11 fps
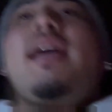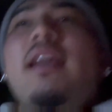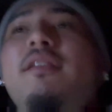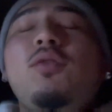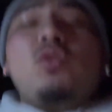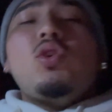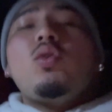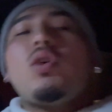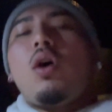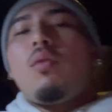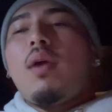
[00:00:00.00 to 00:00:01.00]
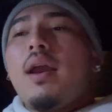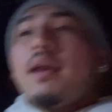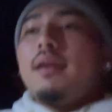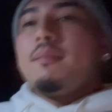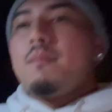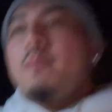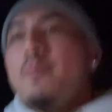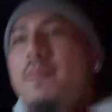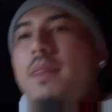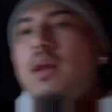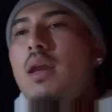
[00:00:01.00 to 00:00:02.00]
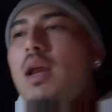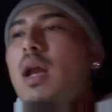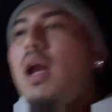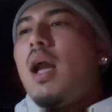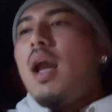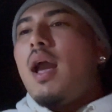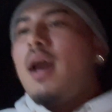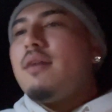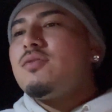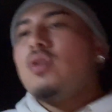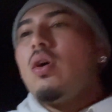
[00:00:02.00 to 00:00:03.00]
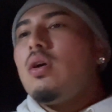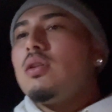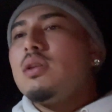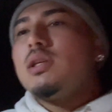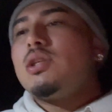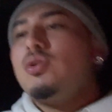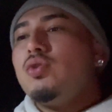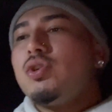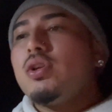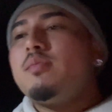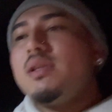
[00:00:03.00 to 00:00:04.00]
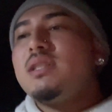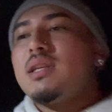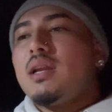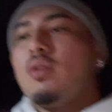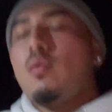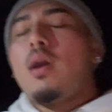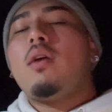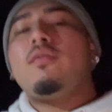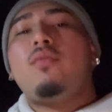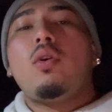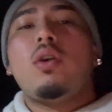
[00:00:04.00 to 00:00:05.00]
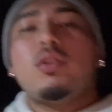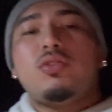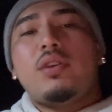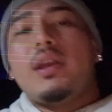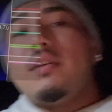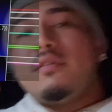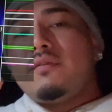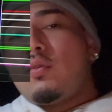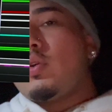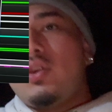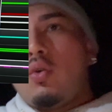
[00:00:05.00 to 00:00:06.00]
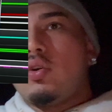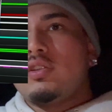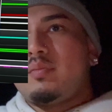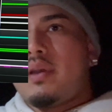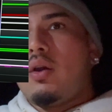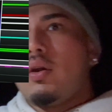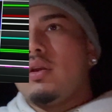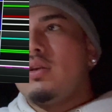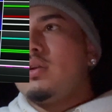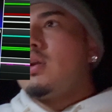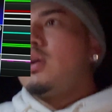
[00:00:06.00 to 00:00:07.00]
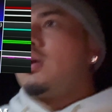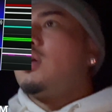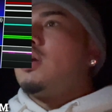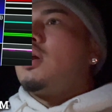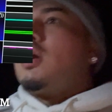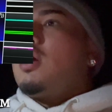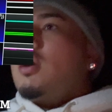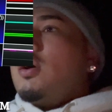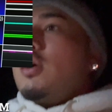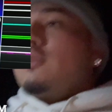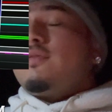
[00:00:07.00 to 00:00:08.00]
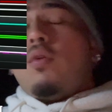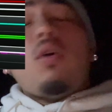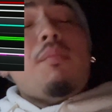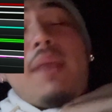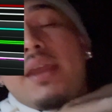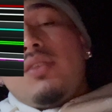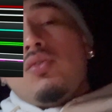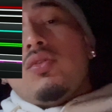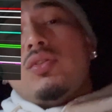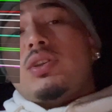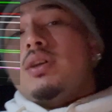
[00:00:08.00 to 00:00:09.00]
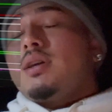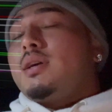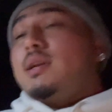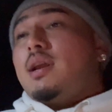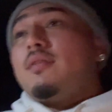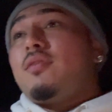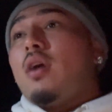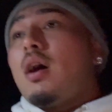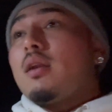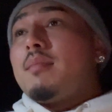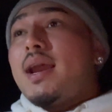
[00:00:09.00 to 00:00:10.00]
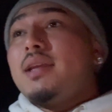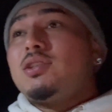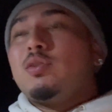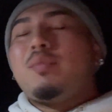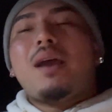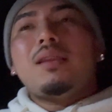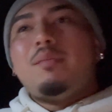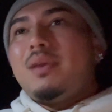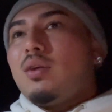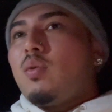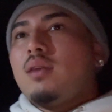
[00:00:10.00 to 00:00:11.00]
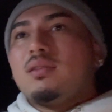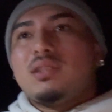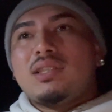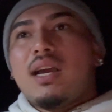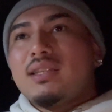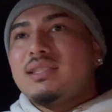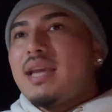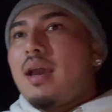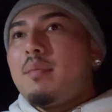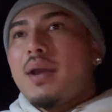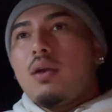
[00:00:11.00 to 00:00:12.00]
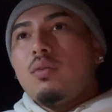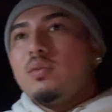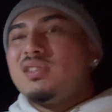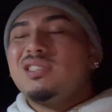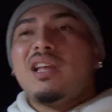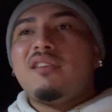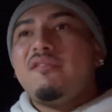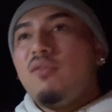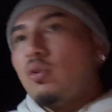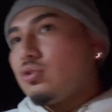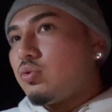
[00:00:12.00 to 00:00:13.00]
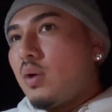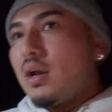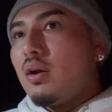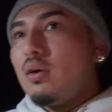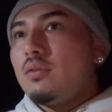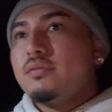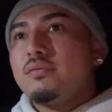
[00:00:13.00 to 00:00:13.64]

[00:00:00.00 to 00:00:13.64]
if you do it all right, after all of this, you should be sitting around 440 horsepower. 4 manuals. Now for automatics, you'll probably be around the stock Scat power, which is like 412